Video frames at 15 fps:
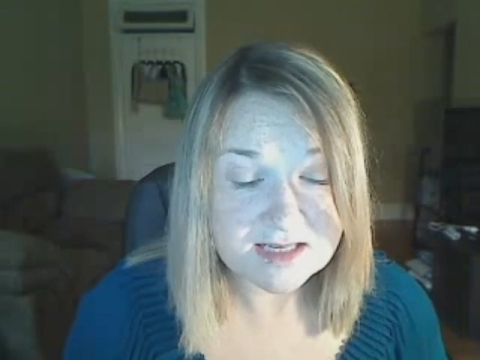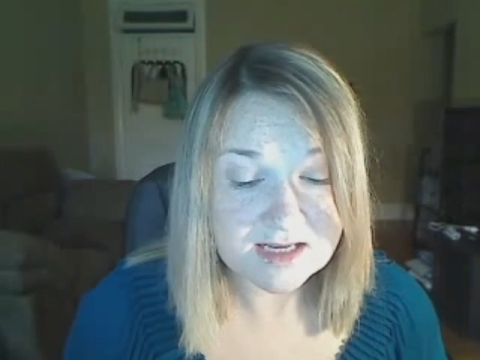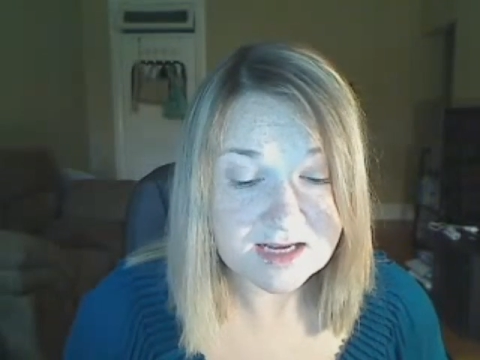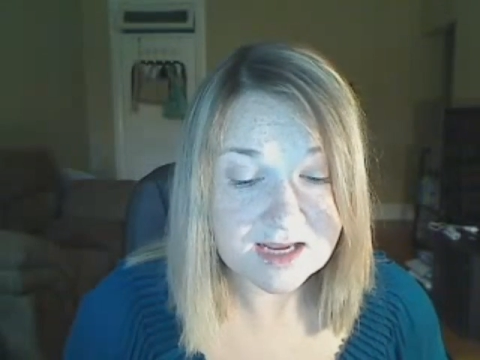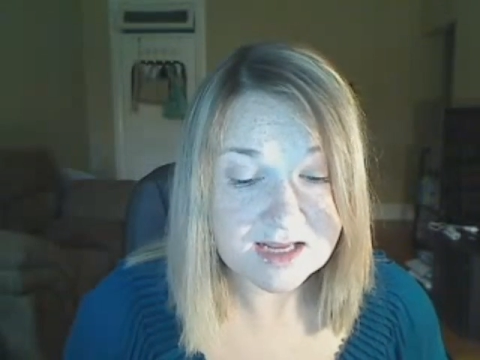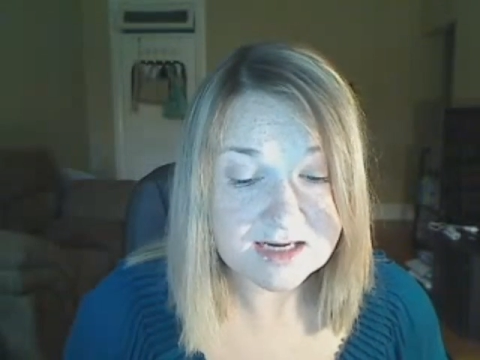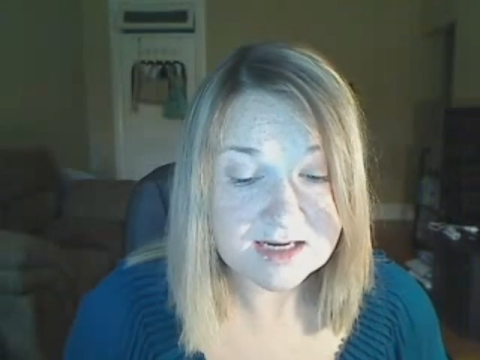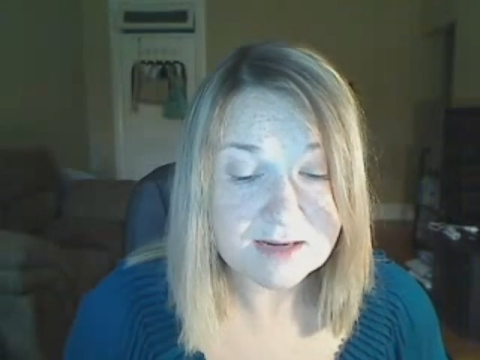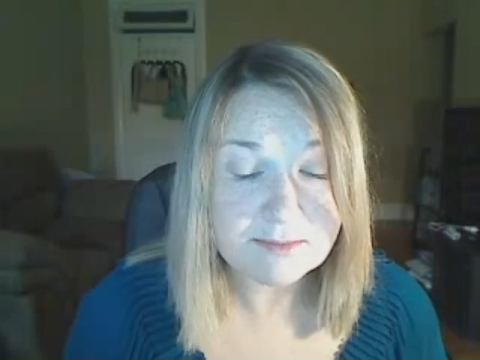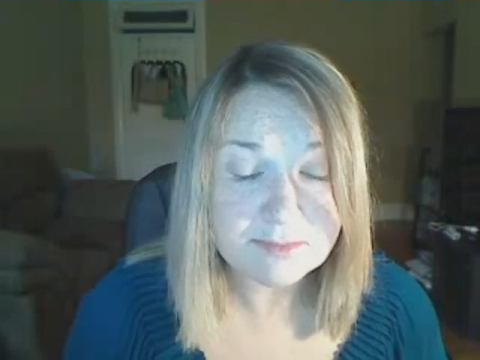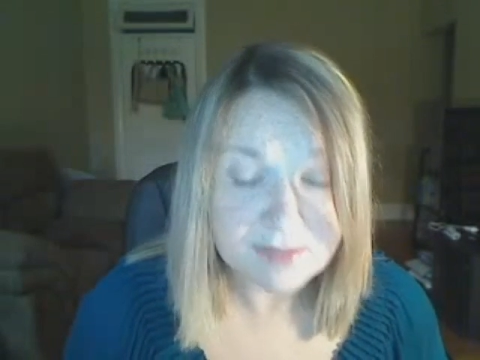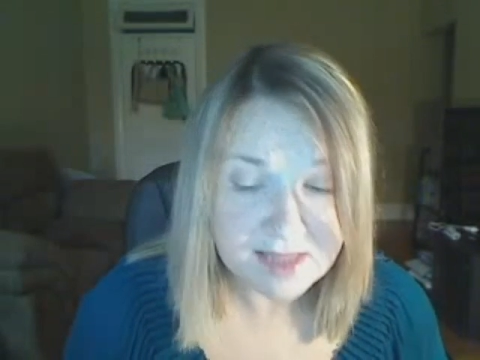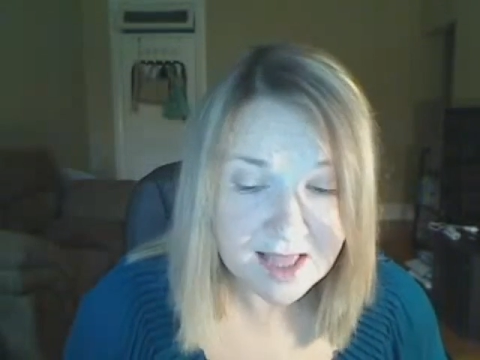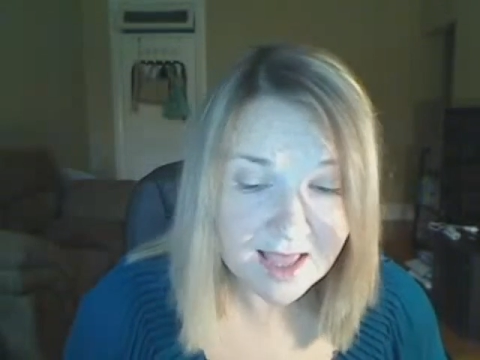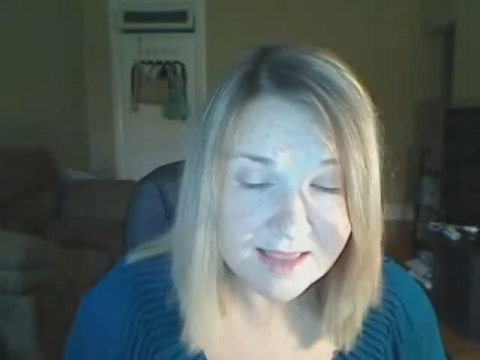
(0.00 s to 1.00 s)
and I'm
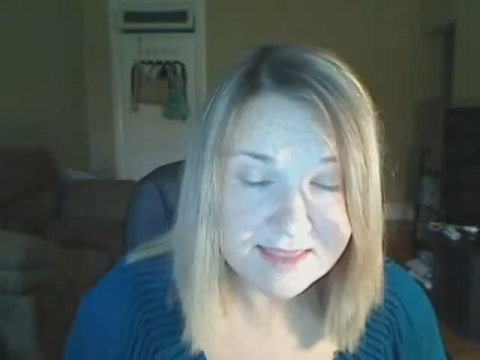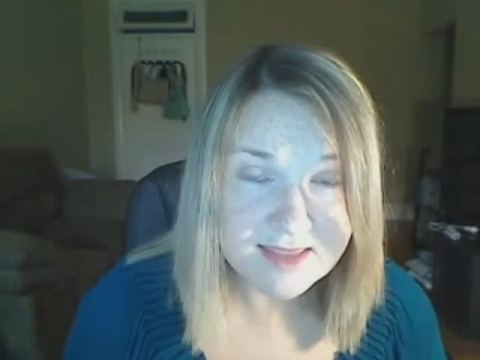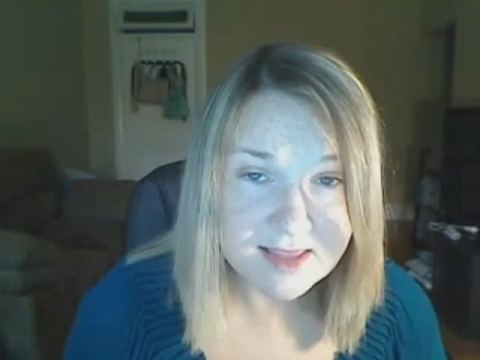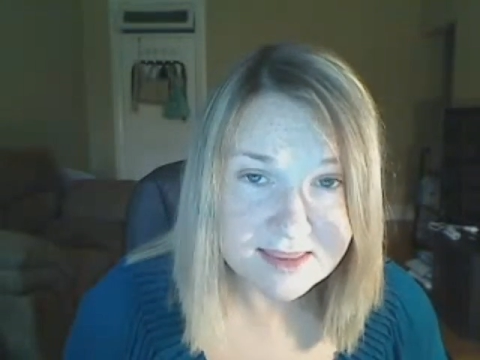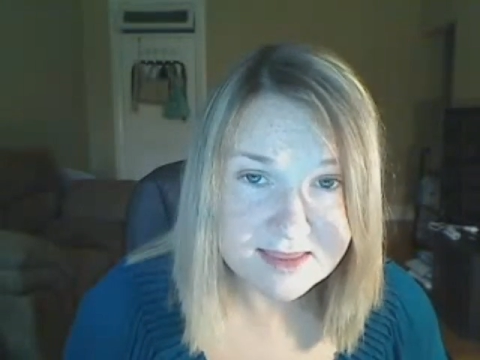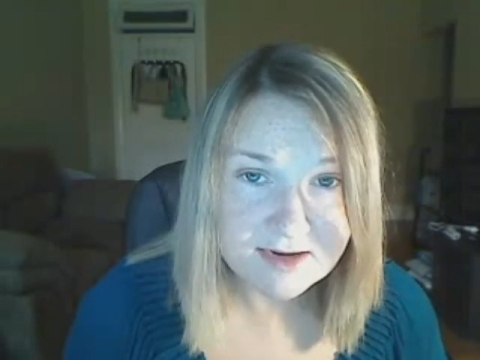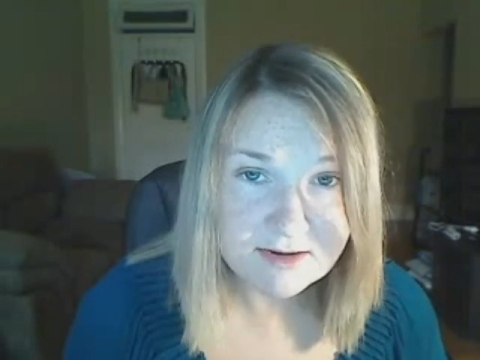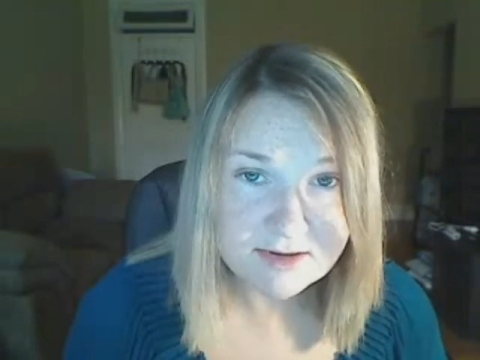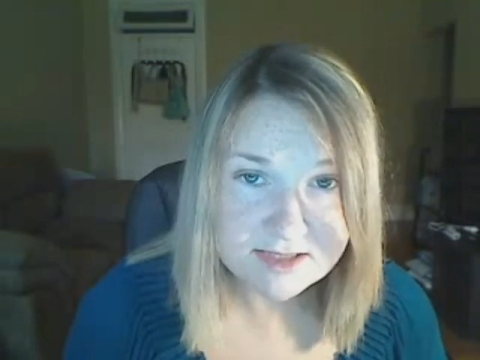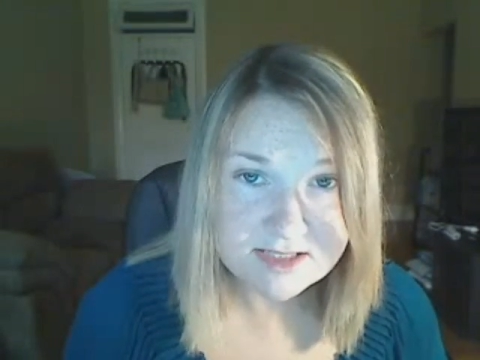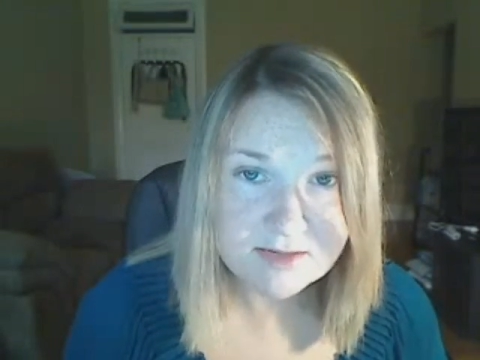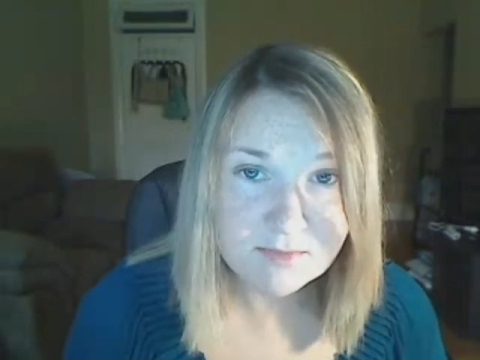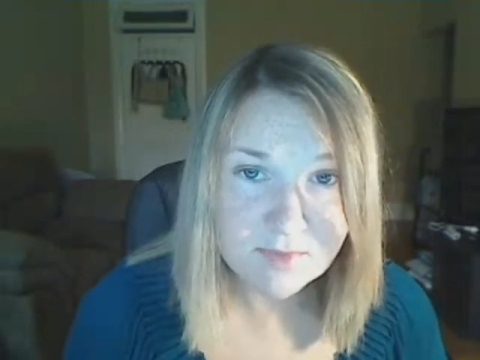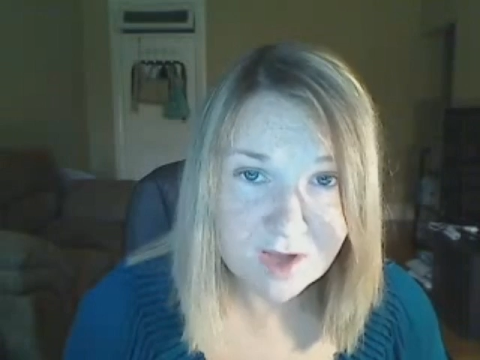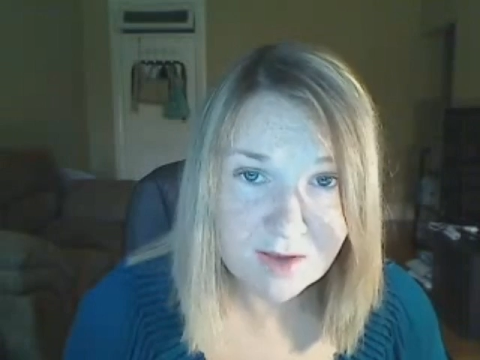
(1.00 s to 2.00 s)
glad that there are
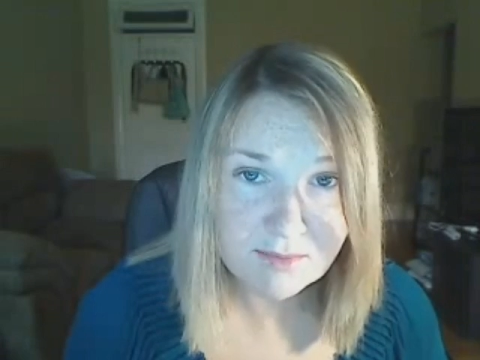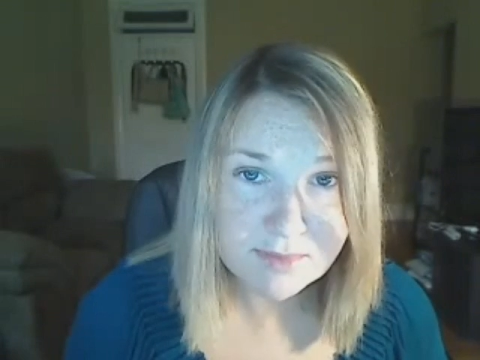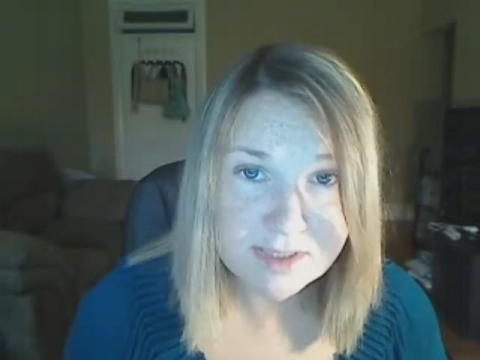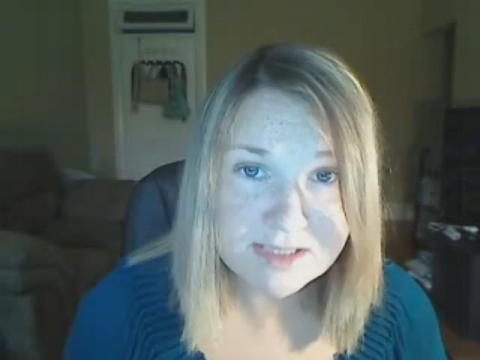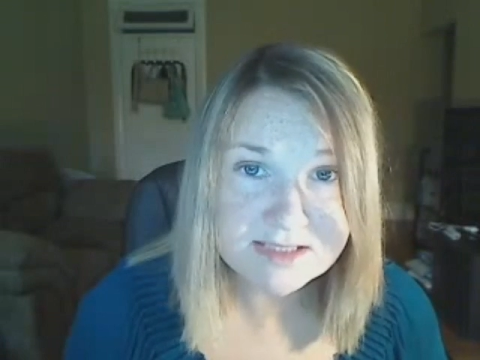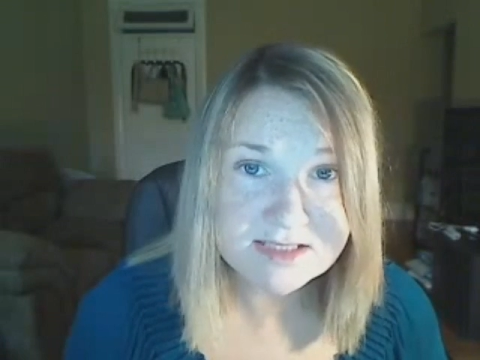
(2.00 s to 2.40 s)
some companies